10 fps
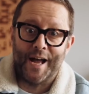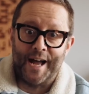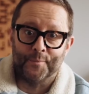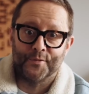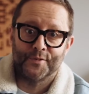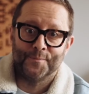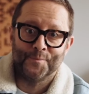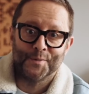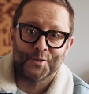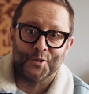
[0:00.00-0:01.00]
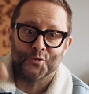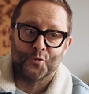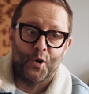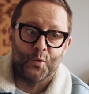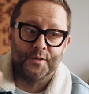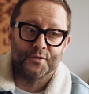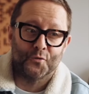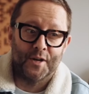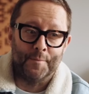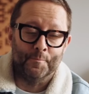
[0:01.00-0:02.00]
apps, Control and
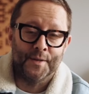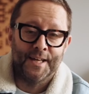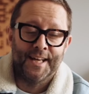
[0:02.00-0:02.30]
Stream.